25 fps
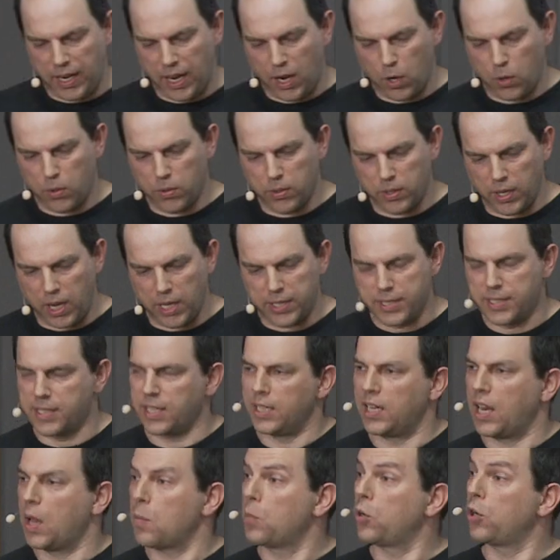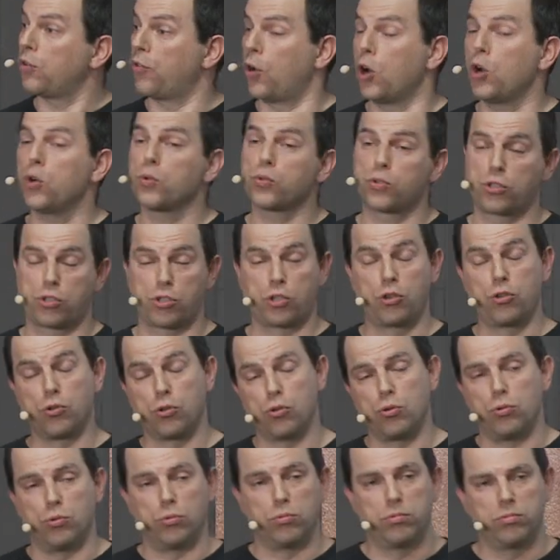Now, as the number of hosts
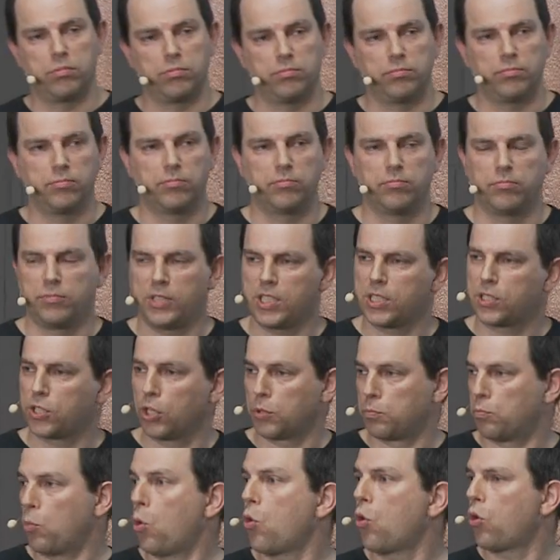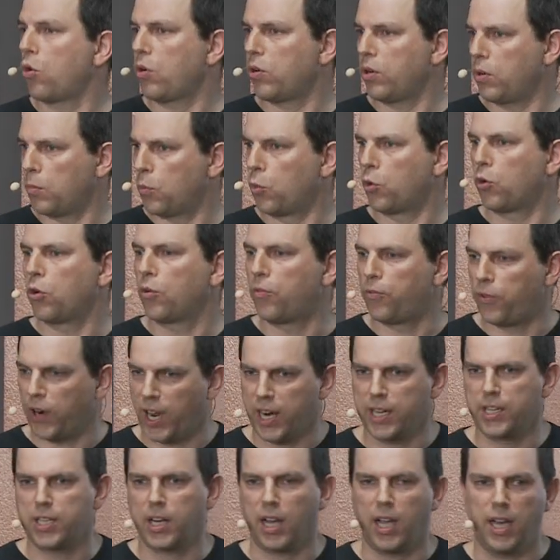grew, this got more and more
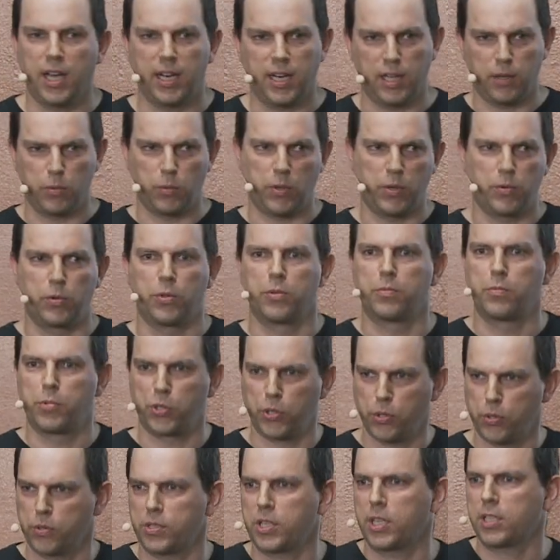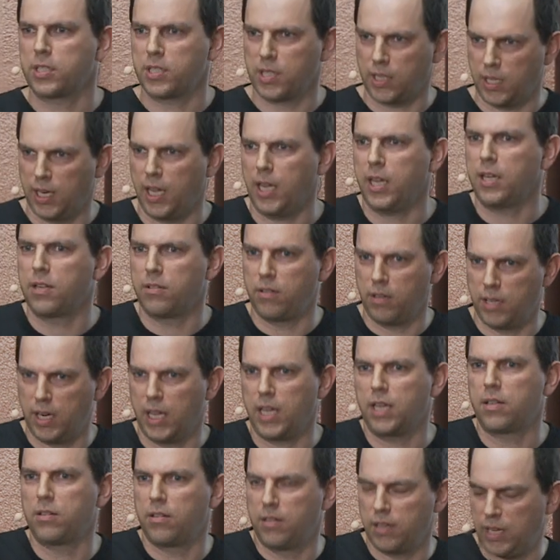fragile, and we were processing later and
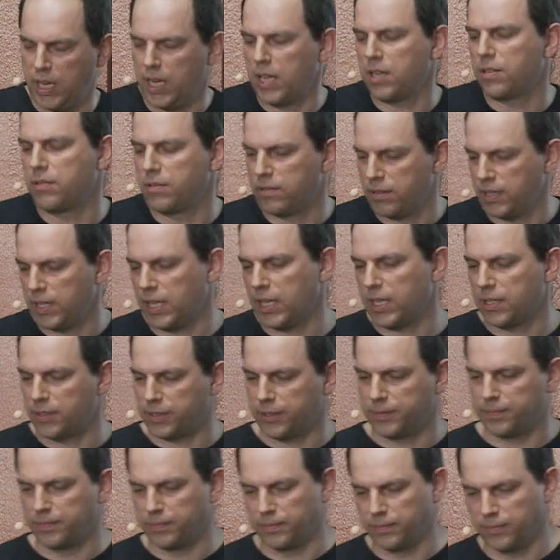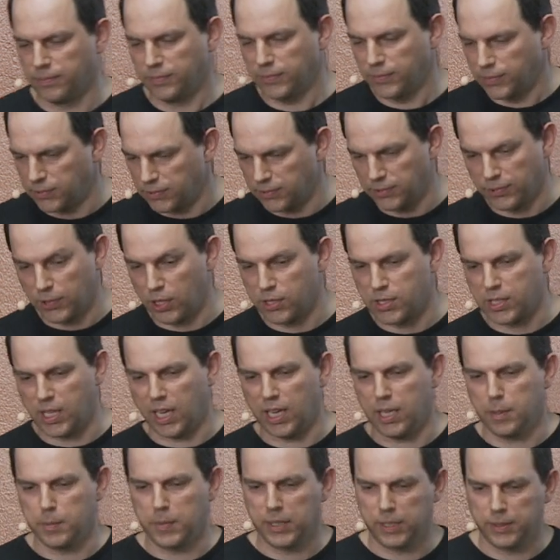later and later Not
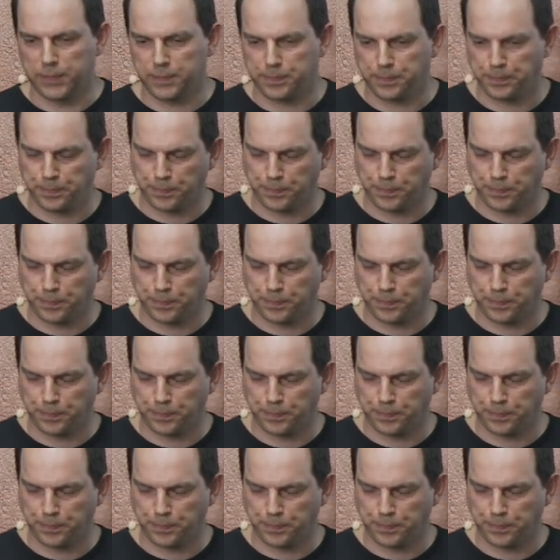scalable.